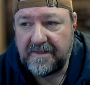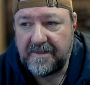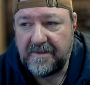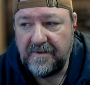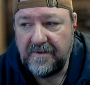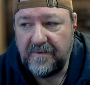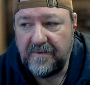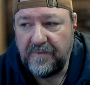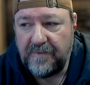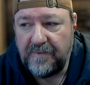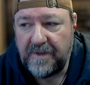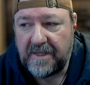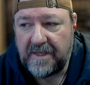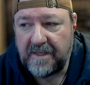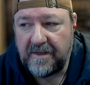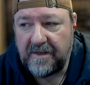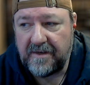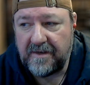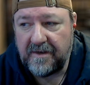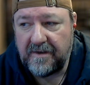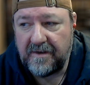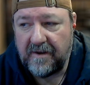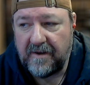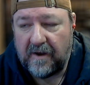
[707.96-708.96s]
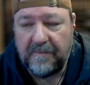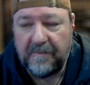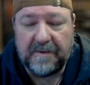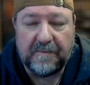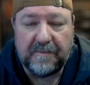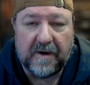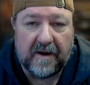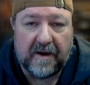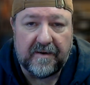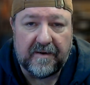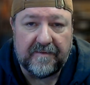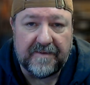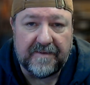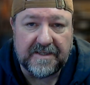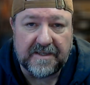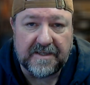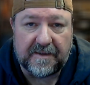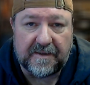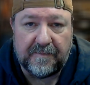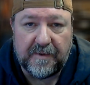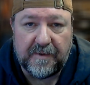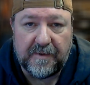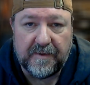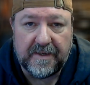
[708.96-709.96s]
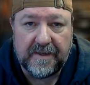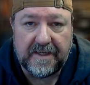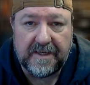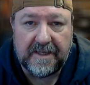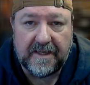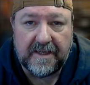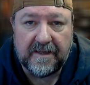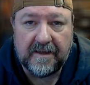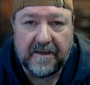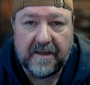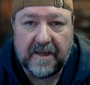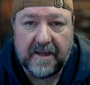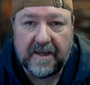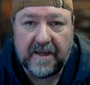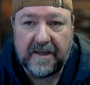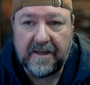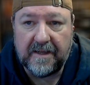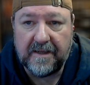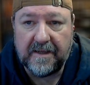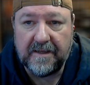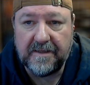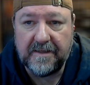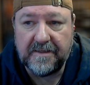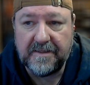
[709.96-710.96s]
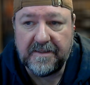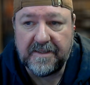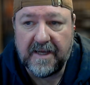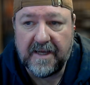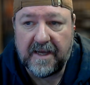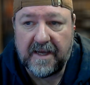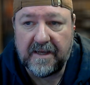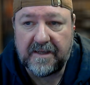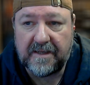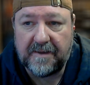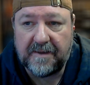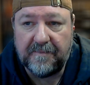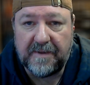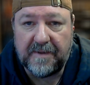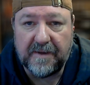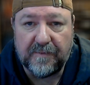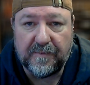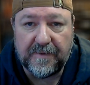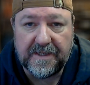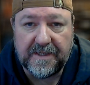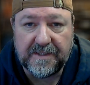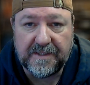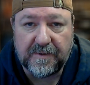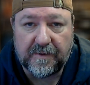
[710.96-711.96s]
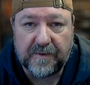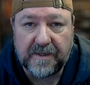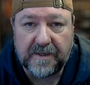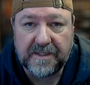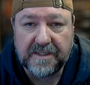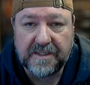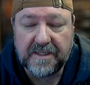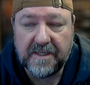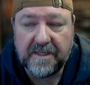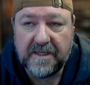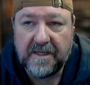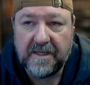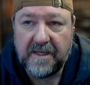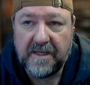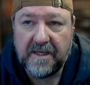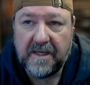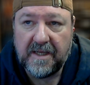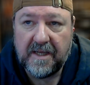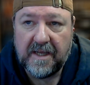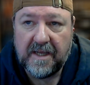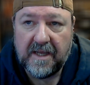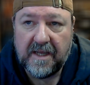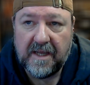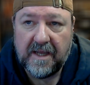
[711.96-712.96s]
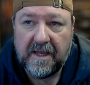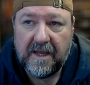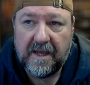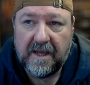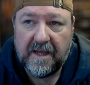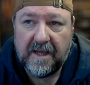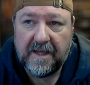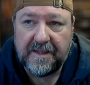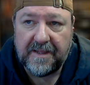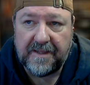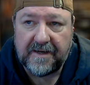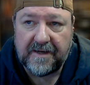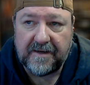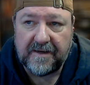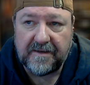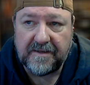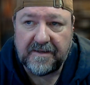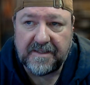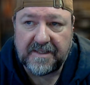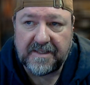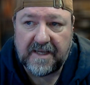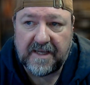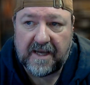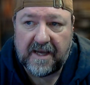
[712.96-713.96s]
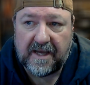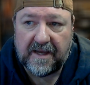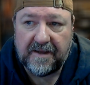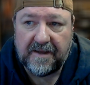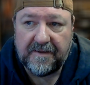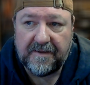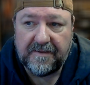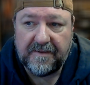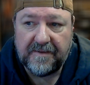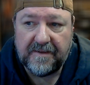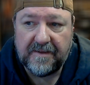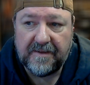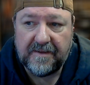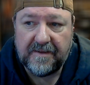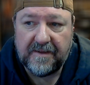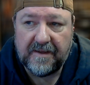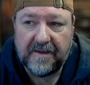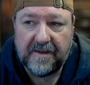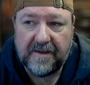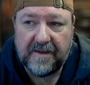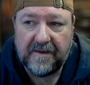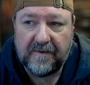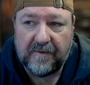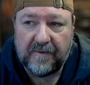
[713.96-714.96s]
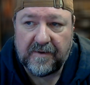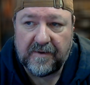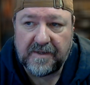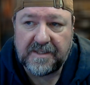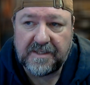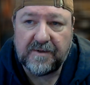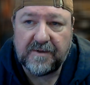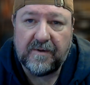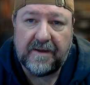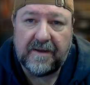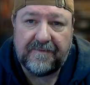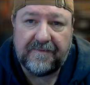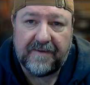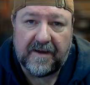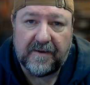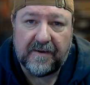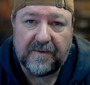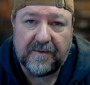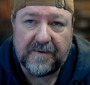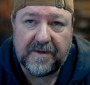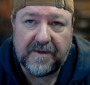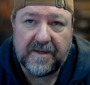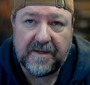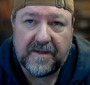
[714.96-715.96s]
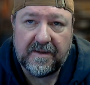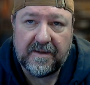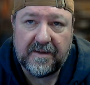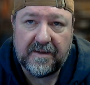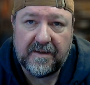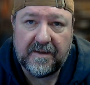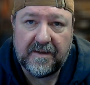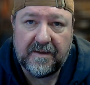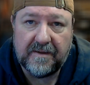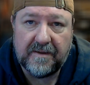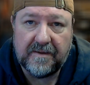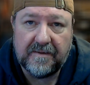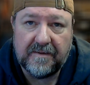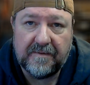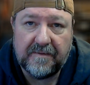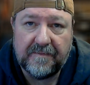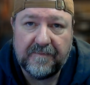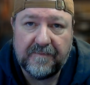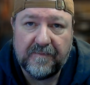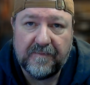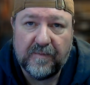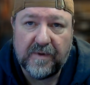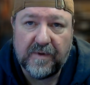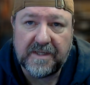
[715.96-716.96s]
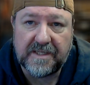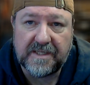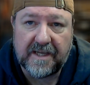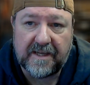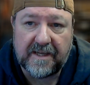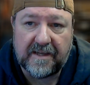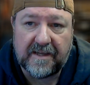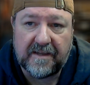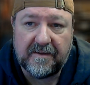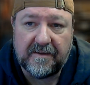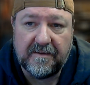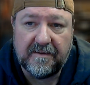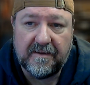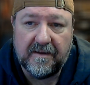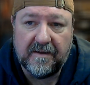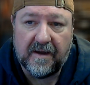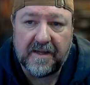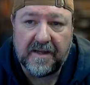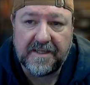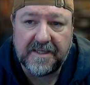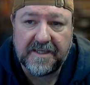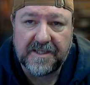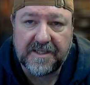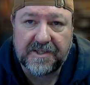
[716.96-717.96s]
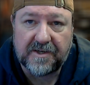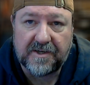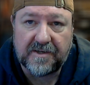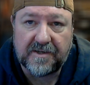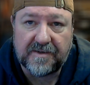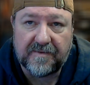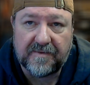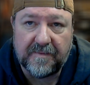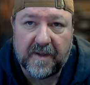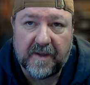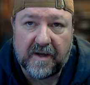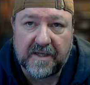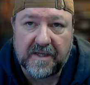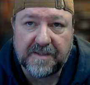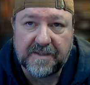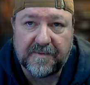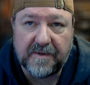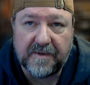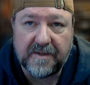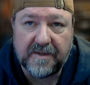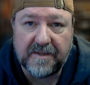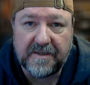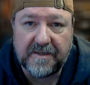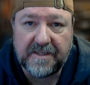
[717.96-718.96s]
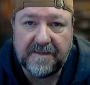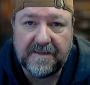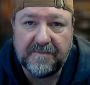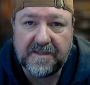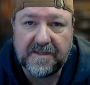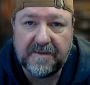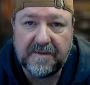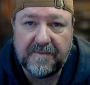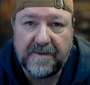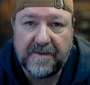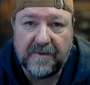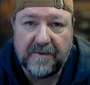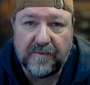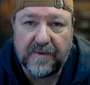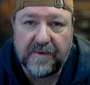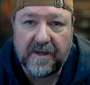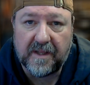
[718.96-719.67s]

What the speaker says: we can all be proud of as a community and can be a resource. There's or so I found once I got discharged from the hospital. There seems to be a real